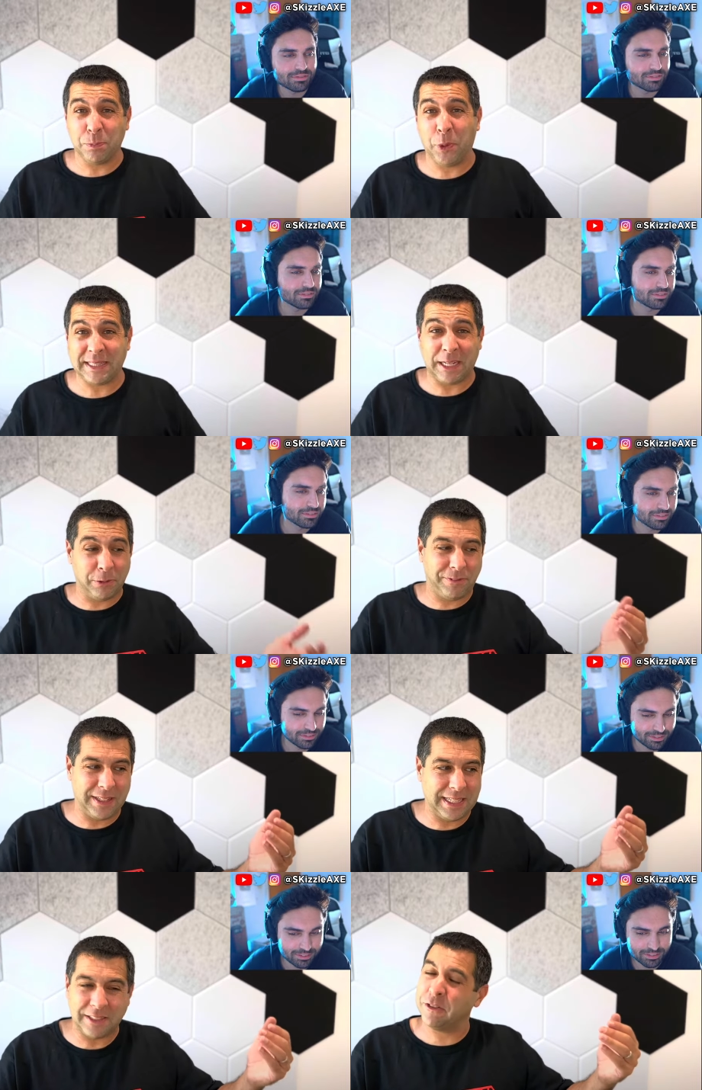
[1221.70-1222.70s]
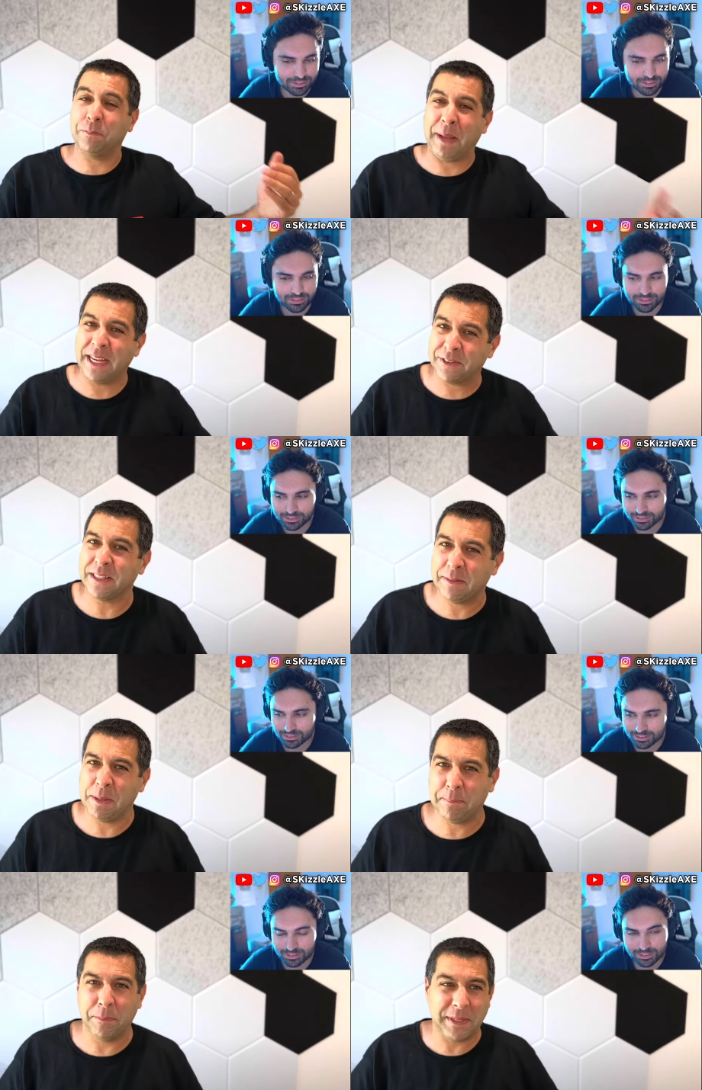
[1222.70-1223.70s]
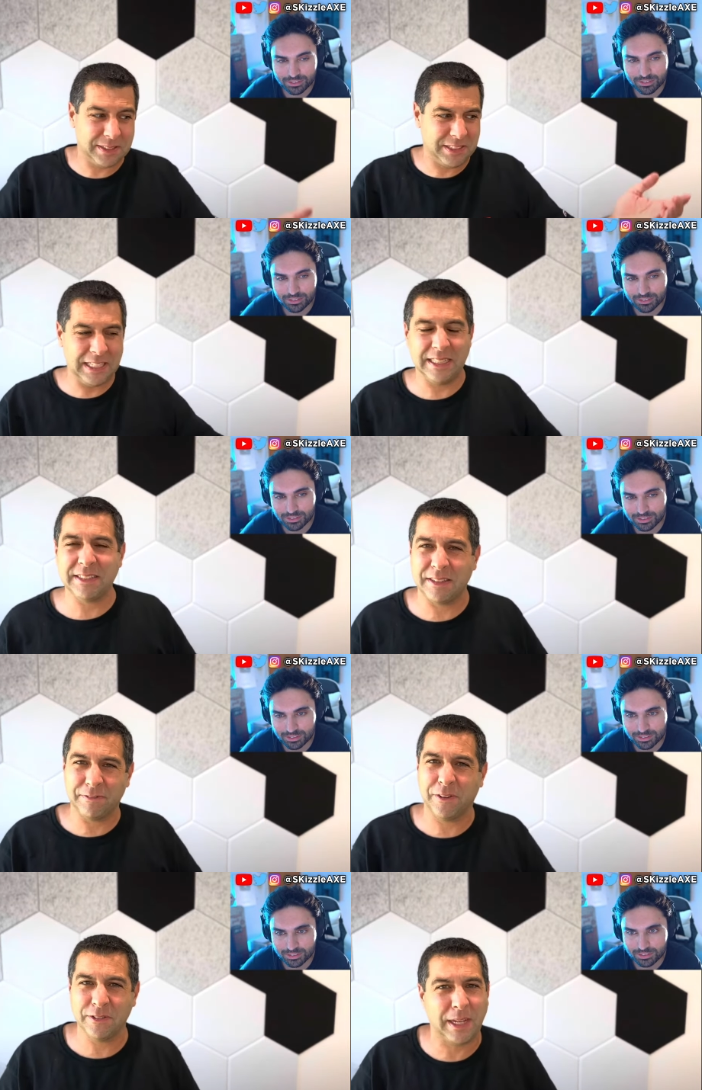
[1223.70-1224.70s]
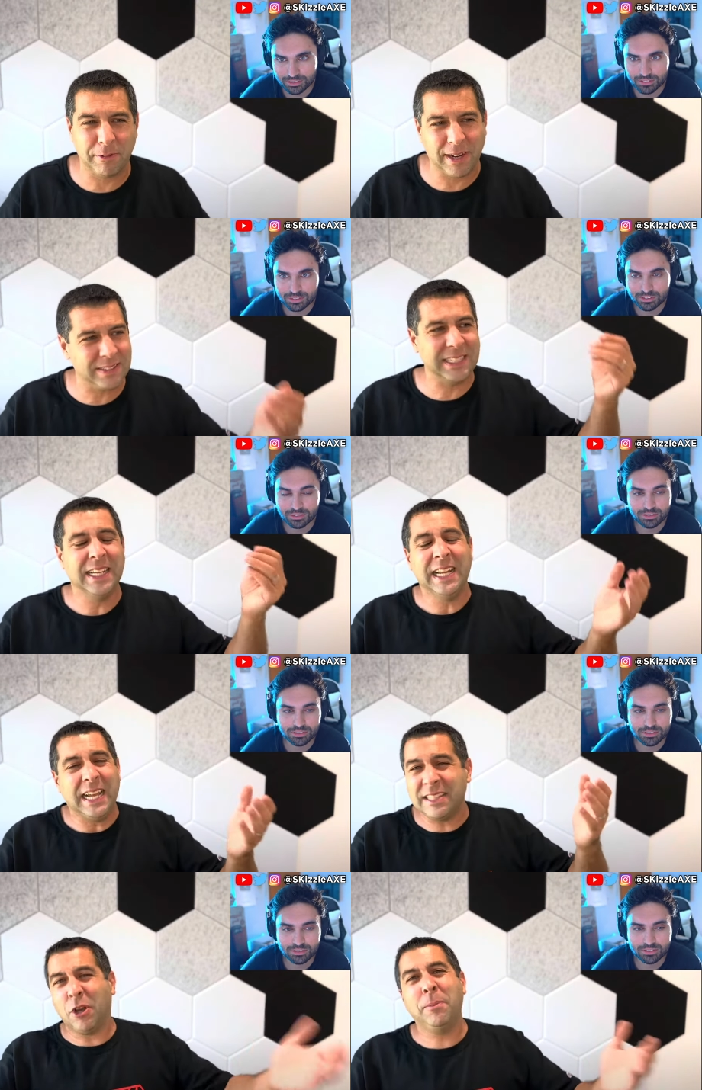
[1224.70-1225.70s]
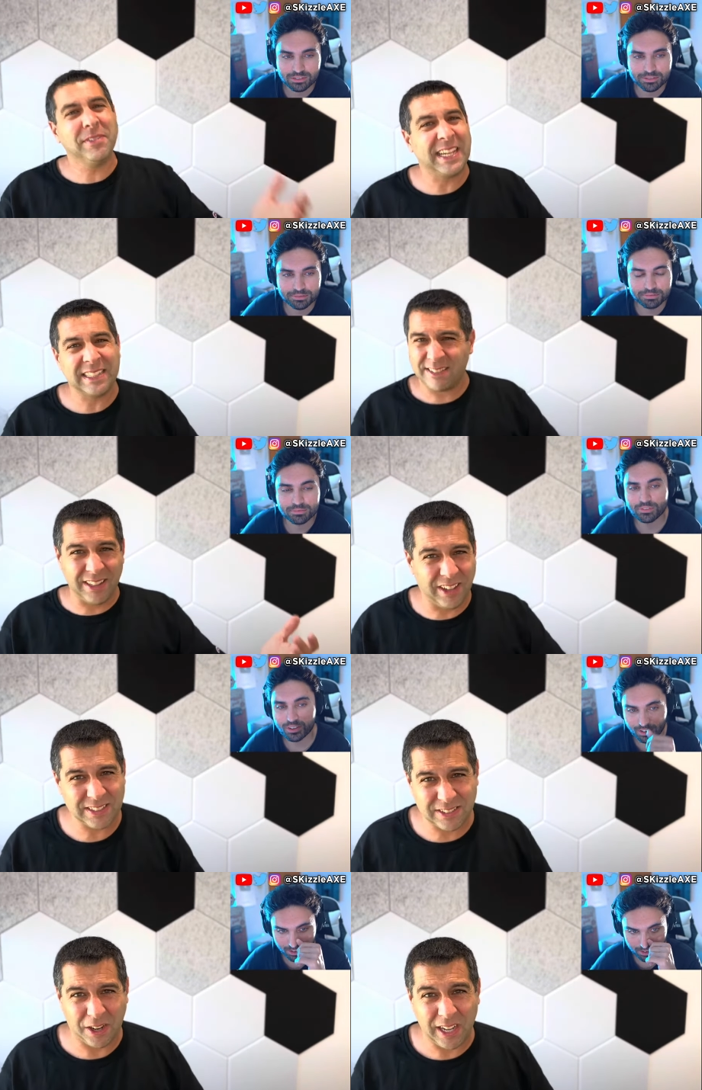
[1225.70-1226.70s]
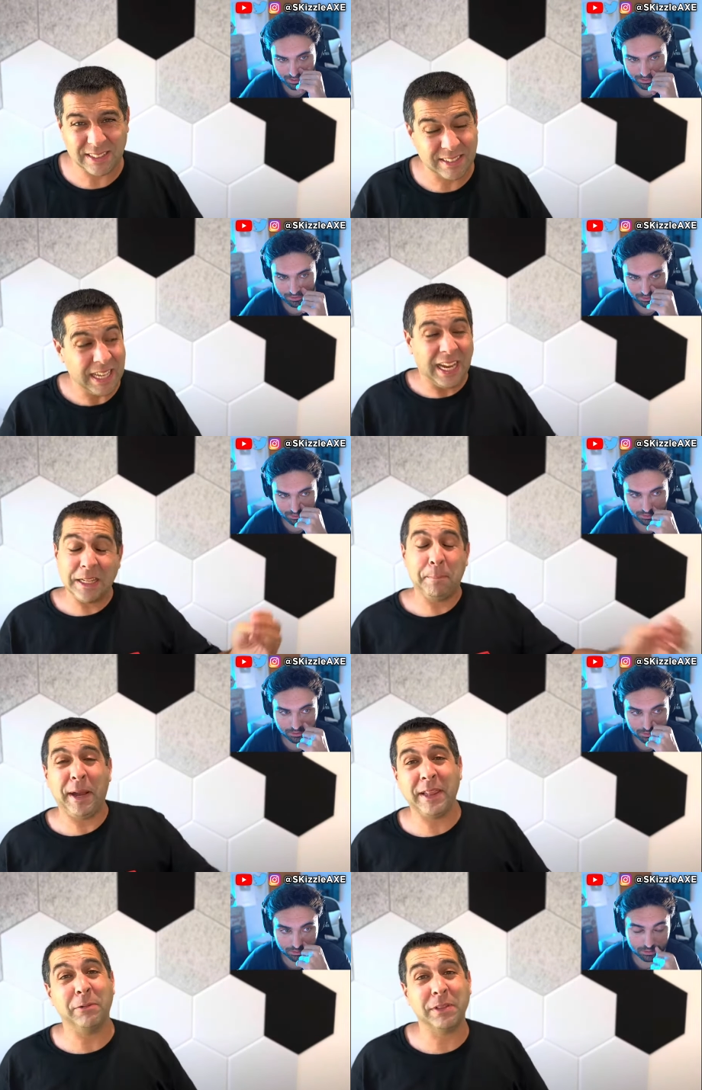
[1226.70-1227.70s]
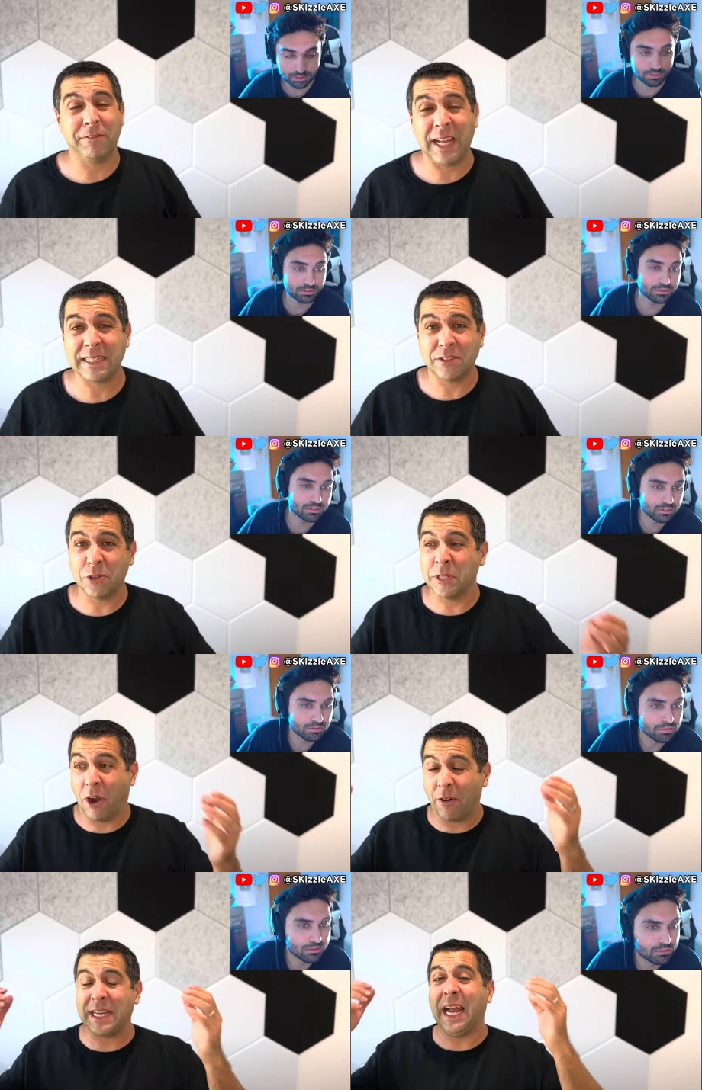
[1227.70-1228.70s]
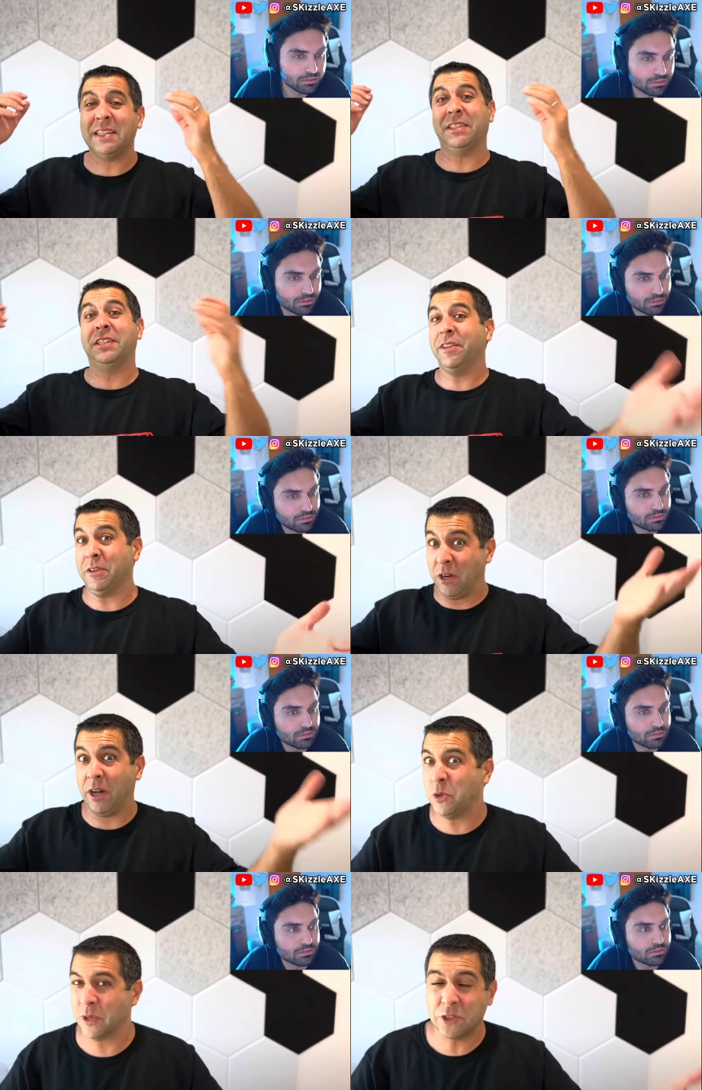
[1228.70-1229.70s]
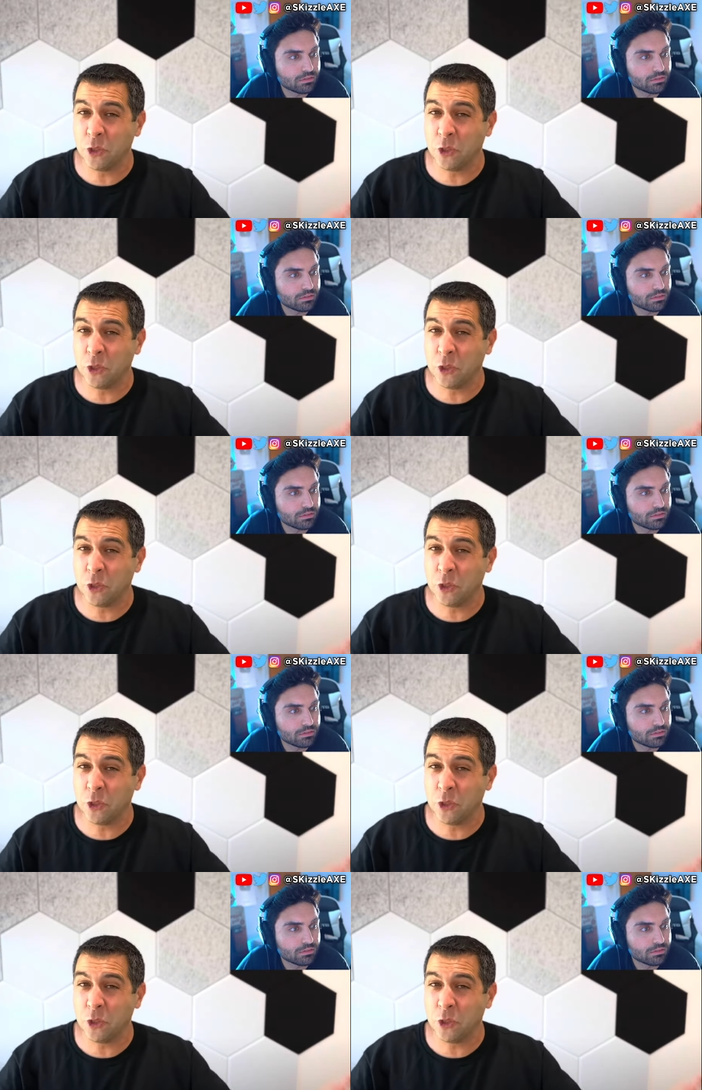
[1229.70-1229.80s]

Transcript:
Speaker 1: point, then it would feel like they're just pandering to people because you didn't listen the first time around, and it's almost like it's a lost cause. And you pair that with the fact that Sony already has another Concord